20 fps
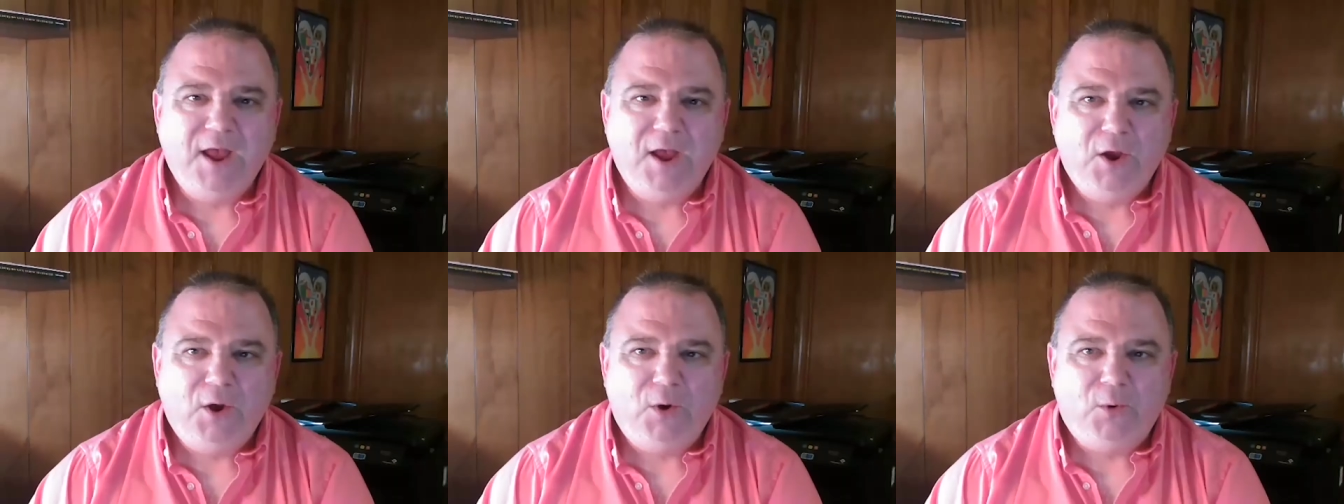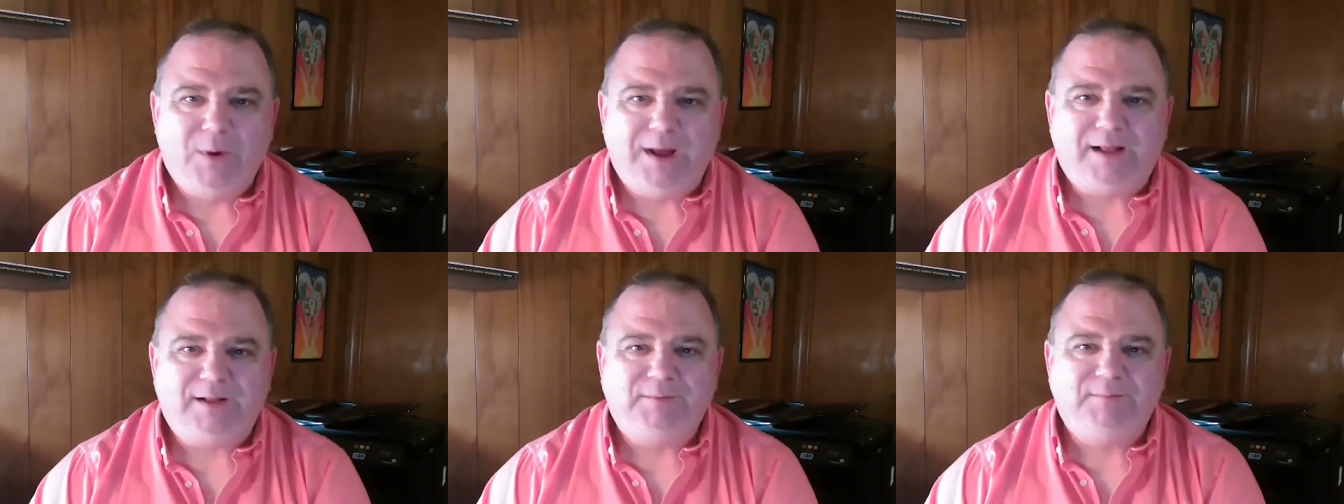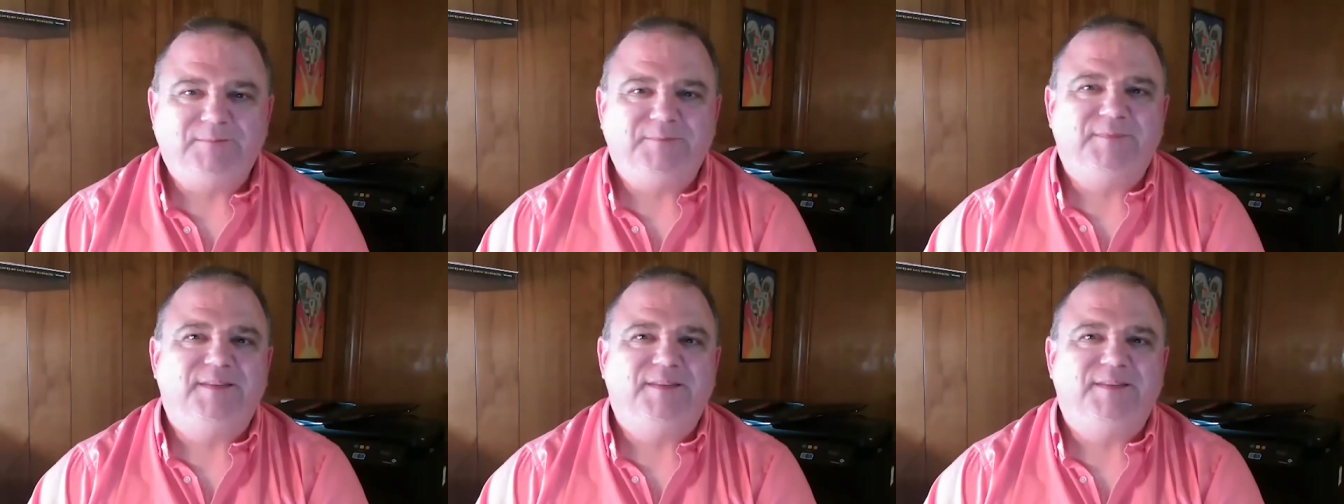Well,
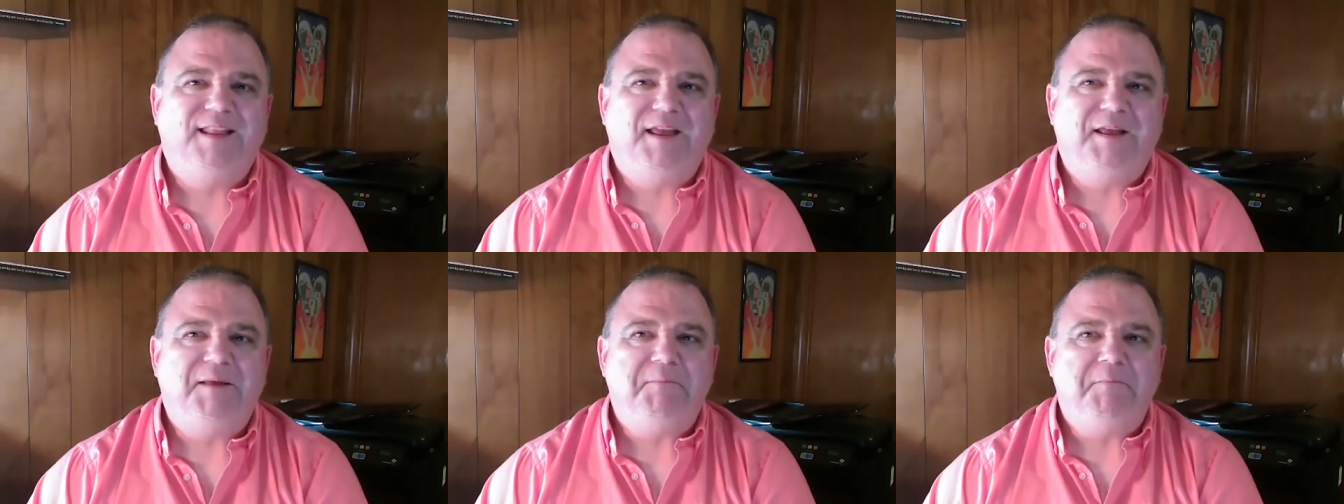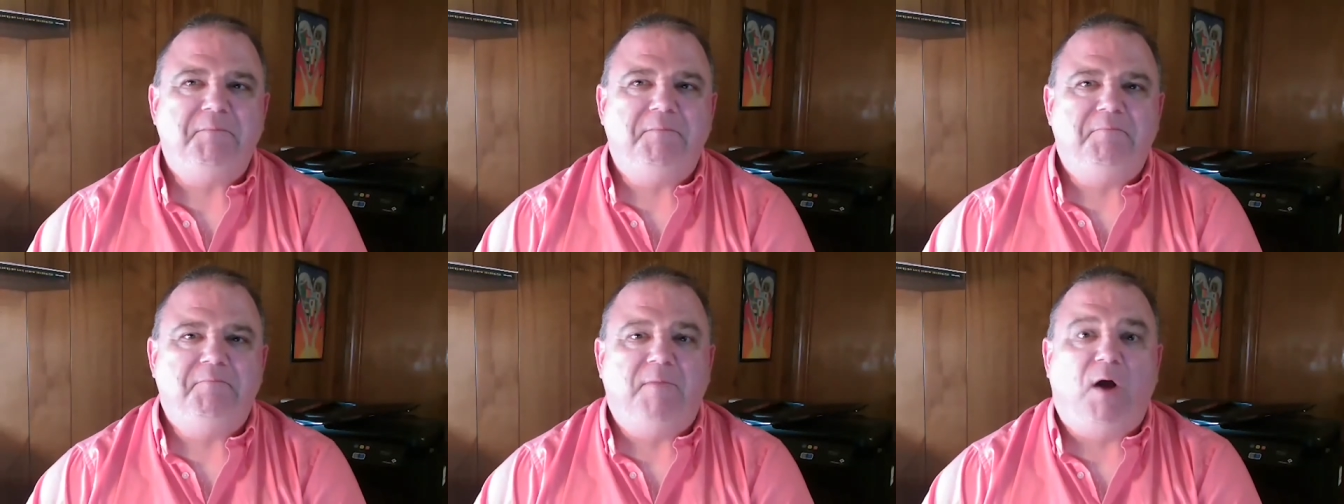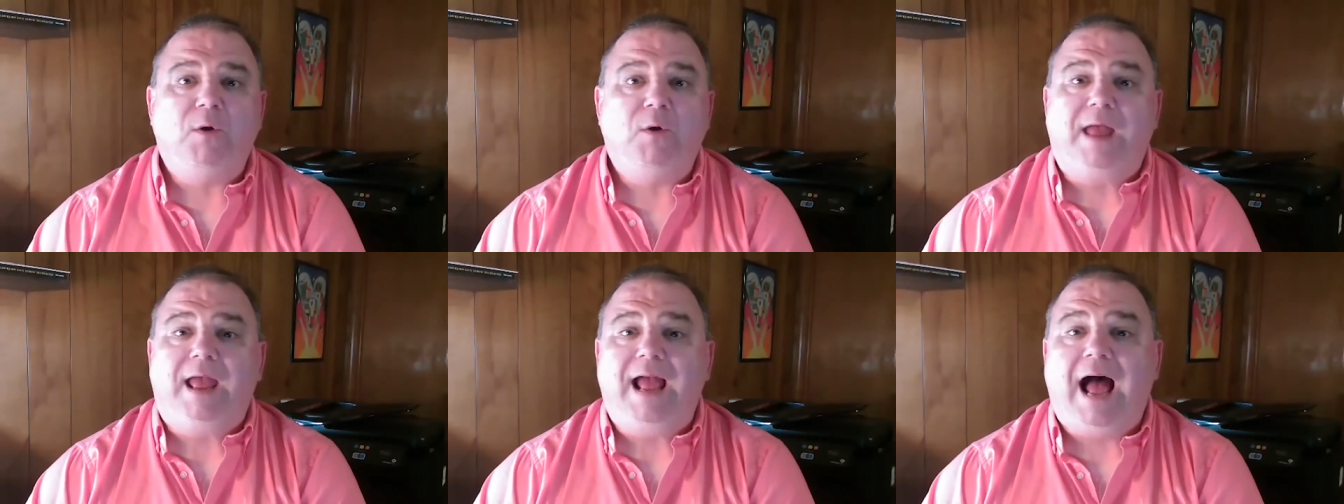
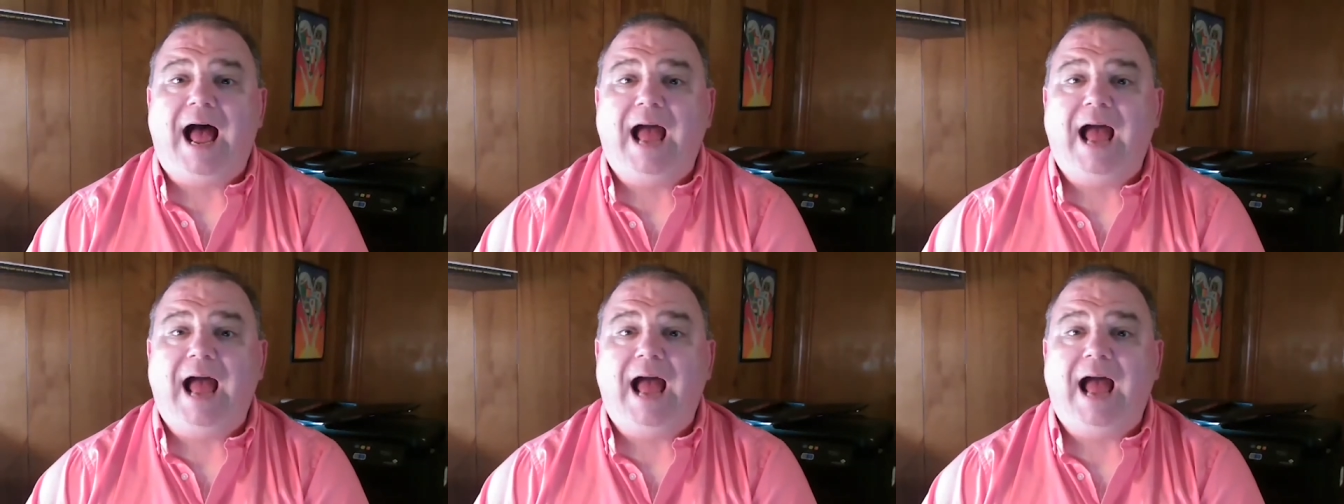okay,